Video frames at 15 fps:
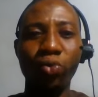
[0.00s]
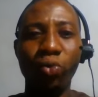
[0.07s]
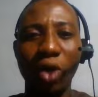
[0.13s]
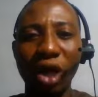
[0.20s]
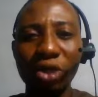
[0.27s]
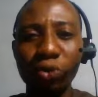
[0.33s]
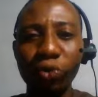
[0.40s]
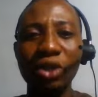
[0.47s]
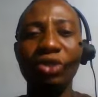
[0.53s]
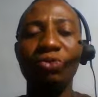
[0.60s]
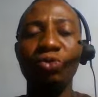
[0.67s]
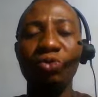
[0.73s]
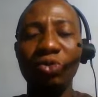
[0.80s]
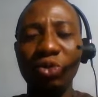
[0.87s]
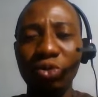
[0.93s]
What
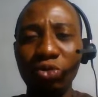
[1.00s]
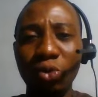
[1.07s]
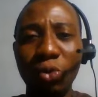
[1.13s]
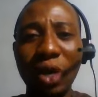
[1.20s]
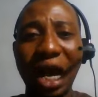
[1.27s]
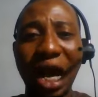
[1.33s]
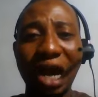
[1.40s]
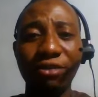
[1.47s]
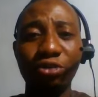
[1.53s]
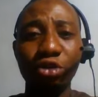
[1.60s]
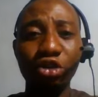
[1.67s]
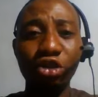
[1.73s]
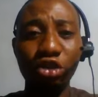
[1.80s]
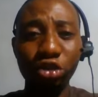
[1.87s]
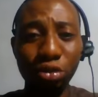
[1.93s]
you will have
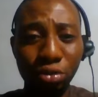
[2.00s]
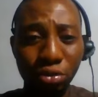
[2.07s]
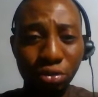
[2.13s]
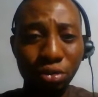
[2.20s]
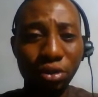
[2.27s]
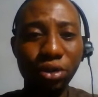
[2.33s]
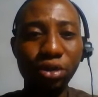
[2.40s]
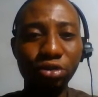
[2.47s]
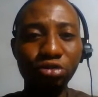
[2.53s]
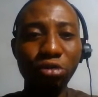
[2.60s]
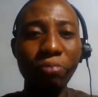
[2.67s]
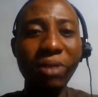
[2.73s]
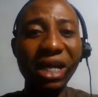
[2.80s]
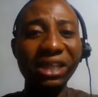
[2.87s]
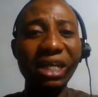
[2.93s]
to do
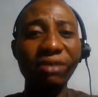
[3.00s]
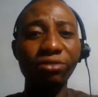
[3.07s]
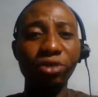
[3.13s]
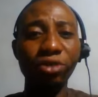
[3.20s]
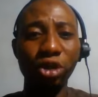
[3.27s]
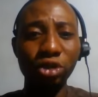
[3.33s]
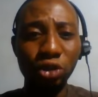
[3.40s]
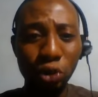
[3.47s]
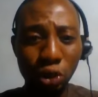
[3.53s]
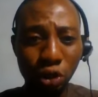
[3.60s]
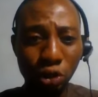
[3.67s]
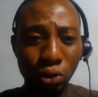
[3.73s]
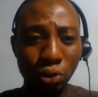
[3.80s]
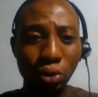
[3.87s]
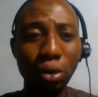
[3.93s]
to make them come to
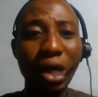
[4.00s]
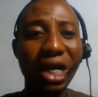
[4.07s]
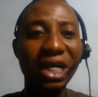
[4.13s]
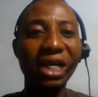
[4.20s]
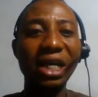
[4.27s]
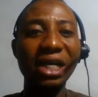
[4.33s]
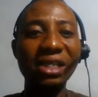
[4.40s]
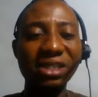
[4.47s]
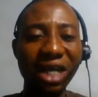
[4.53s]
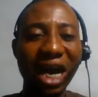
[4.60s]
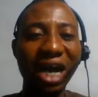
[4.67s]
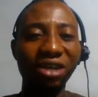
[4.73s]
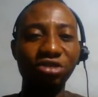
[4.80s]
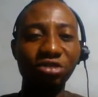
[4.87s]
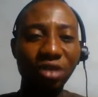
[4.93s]
you is
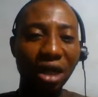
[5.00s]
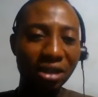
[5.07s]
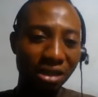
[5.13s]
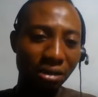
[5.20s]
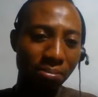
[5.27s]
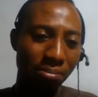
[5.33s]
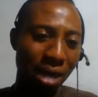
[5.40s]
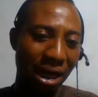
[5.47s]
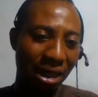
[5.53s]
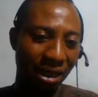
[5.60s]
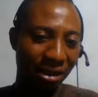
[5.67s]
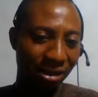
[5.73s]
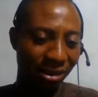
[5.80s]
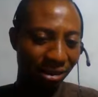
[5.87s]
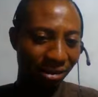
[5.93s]
attraction
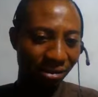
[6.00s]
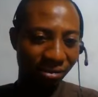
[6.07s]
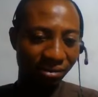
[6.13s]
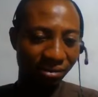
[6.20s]
marketing.